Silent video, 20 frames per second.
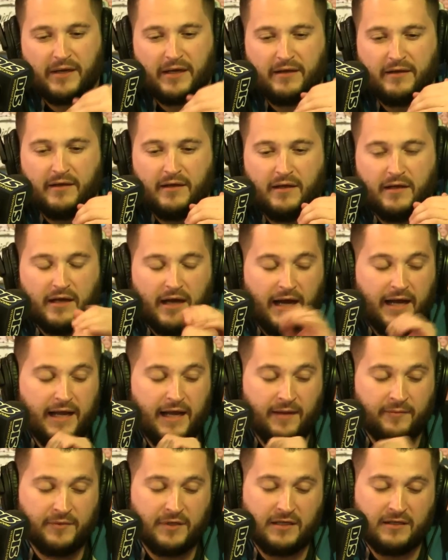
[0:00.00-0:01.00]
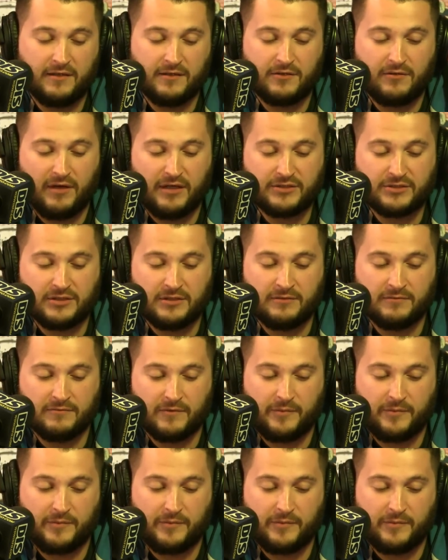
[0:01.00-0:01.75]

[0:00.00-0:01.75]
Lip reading: But I am getting a question